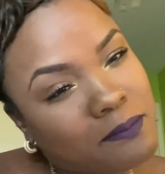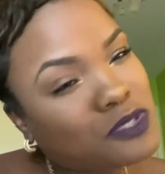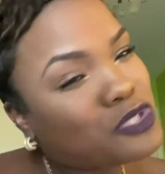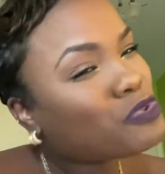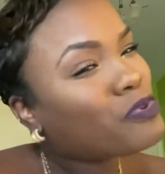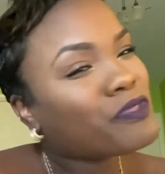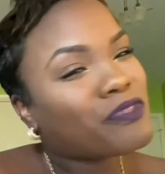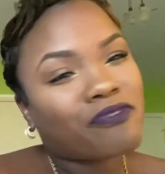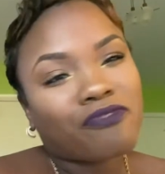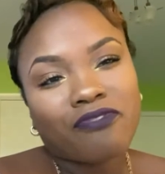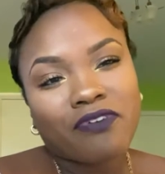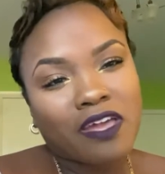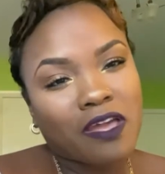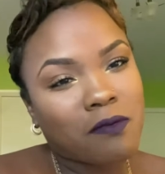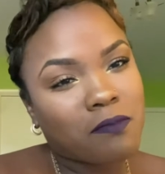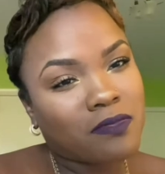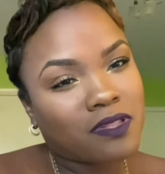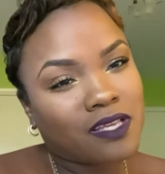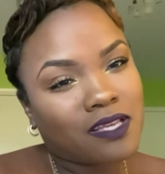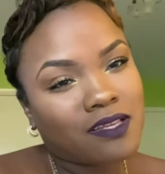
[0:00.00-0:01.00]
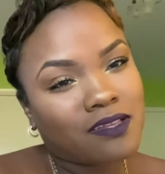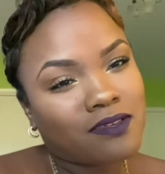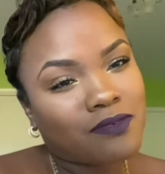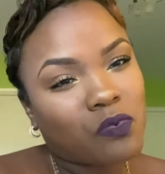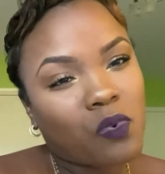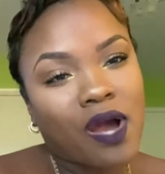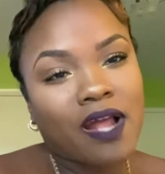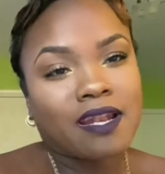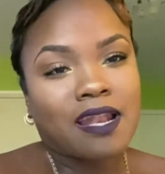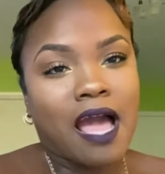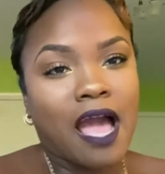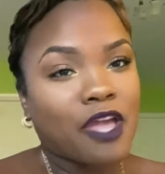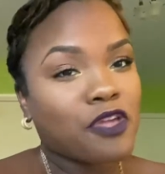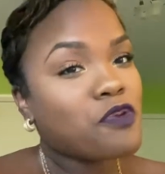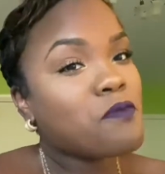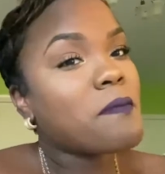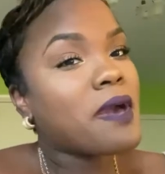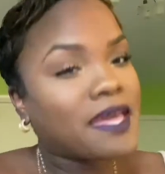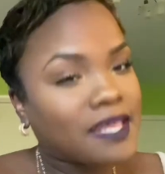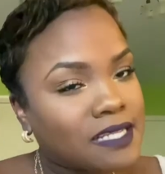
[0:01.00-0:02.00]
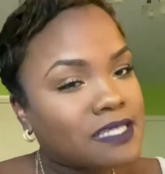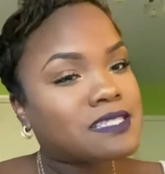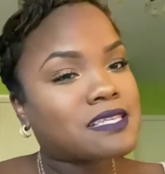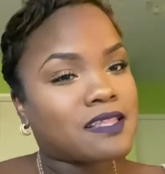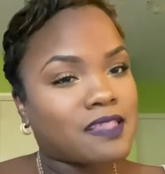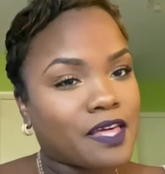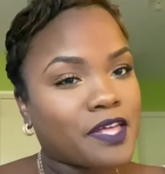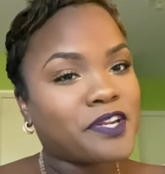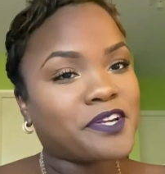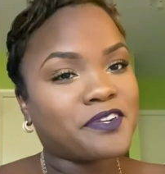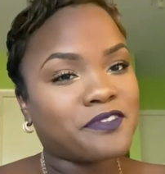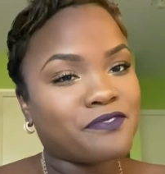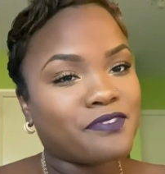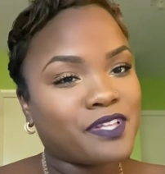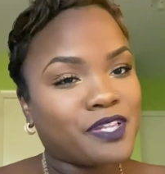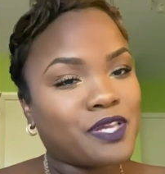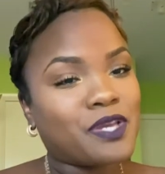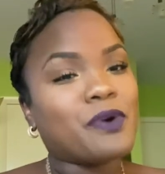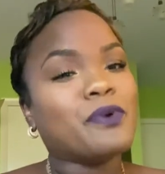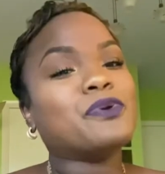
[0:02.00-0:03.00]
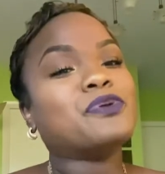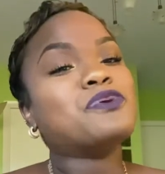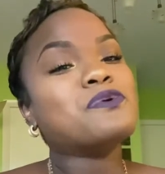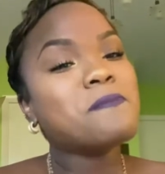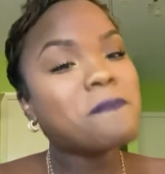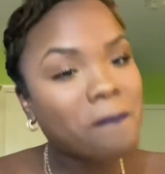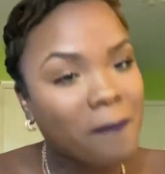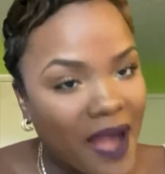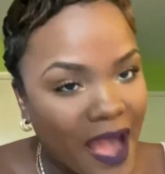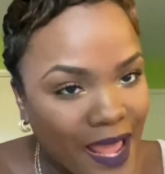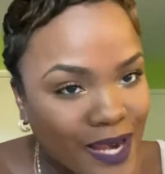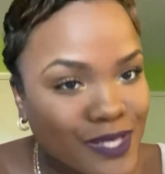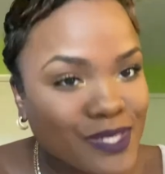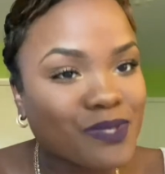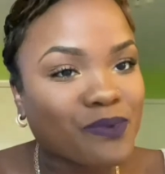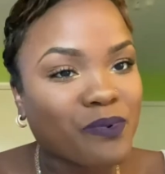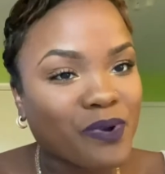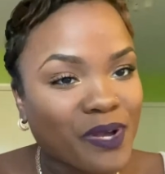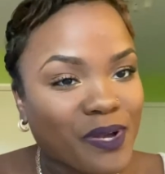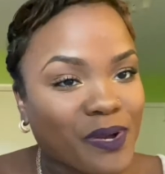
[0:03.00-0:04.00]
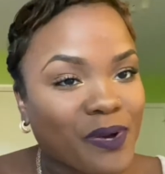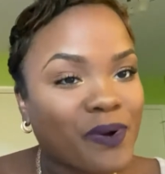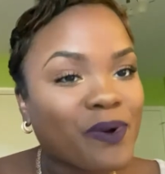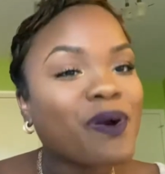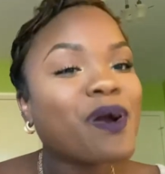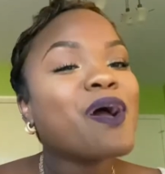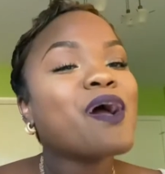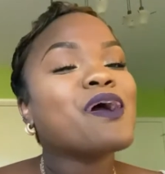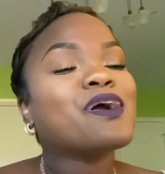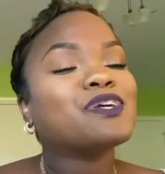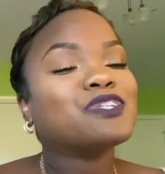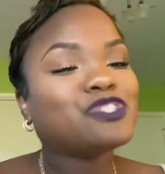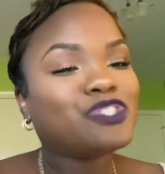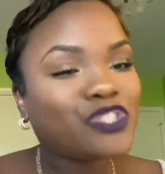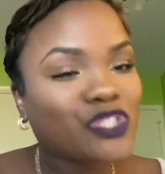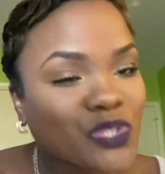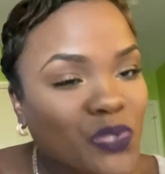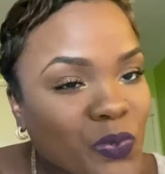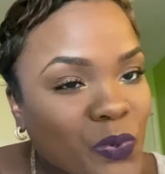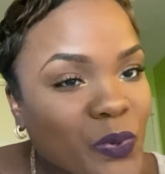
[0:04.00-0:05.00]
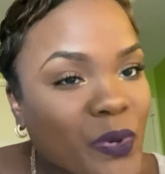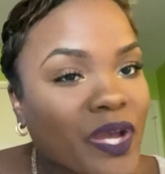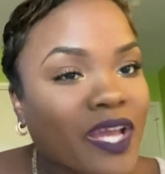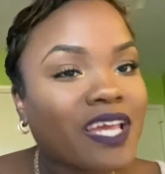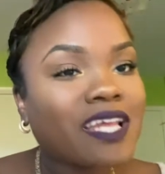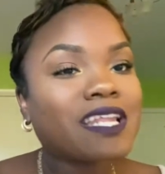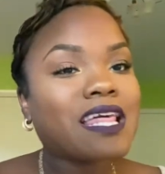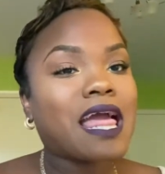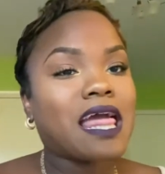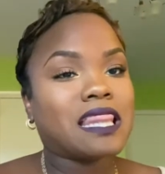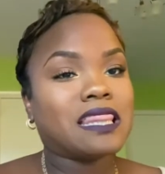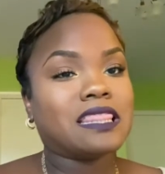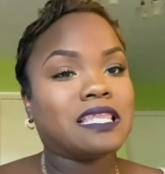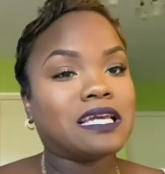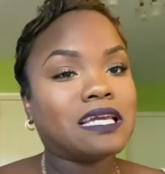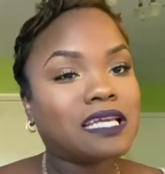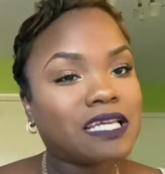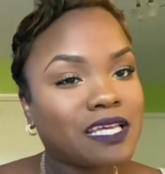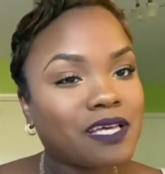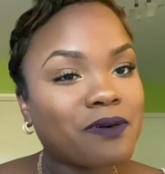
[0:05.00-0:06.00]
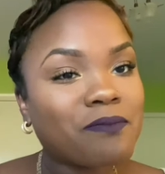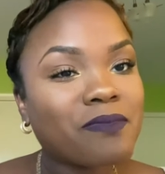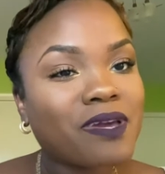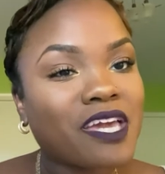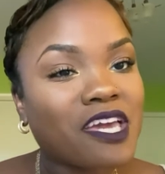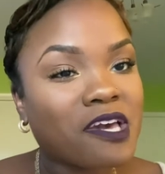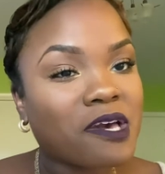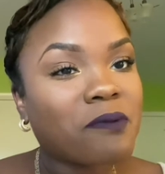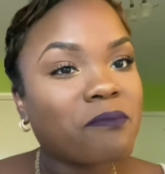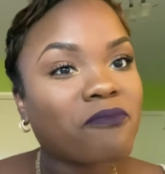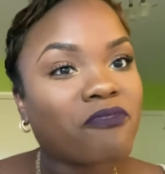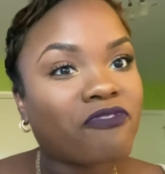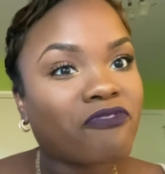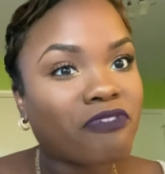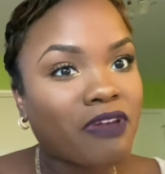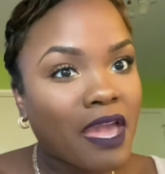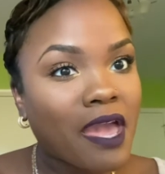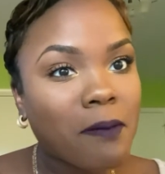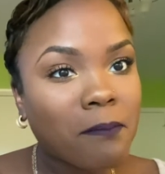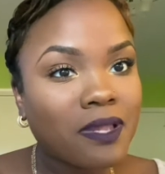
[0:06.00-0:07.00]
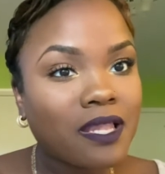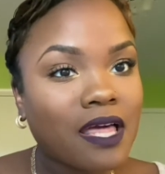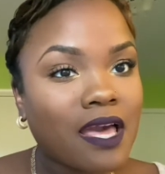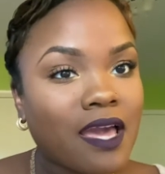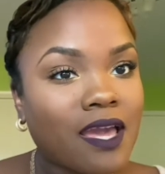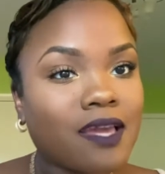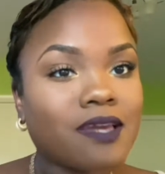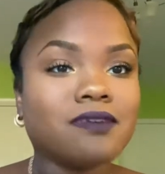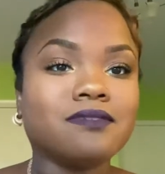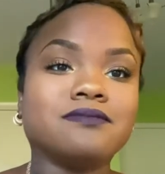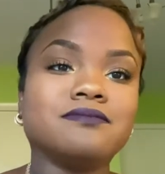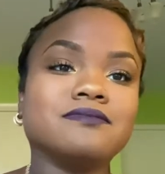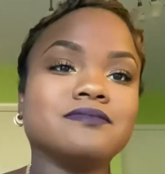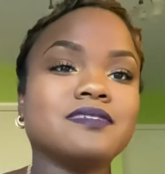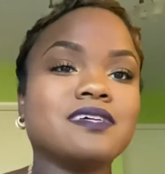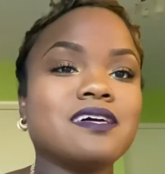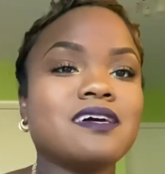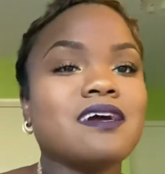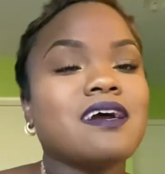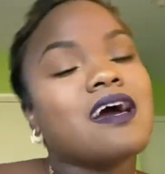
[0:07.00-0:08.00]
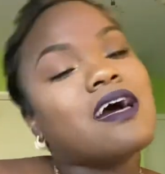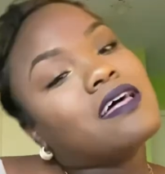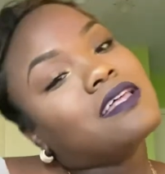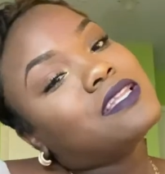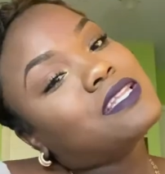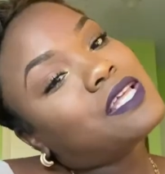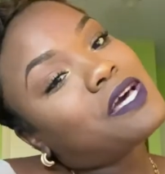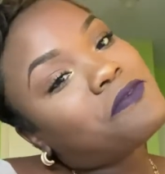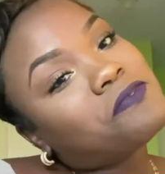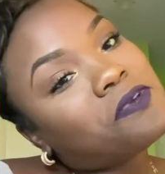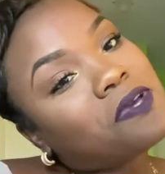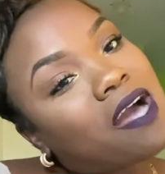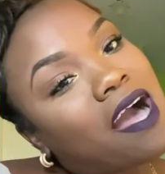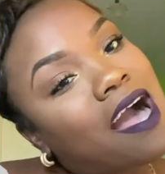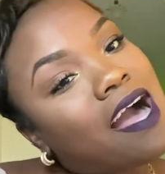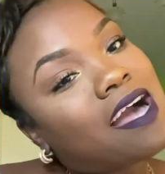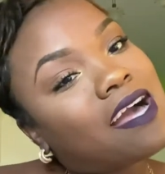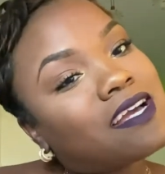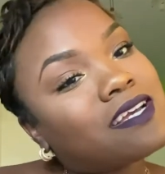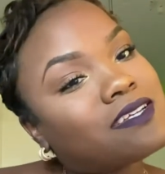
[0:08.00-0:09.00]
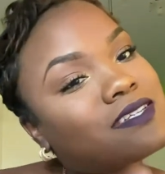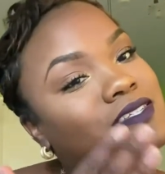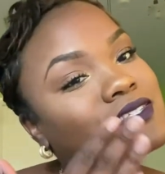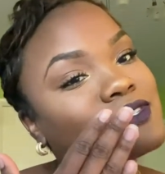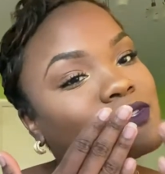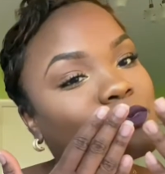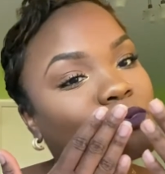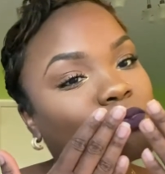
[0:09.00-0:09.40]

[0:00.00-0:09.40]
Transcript: Join the family. Why not? You made it to the end of the video. You might as well join the MM family. Love you guys.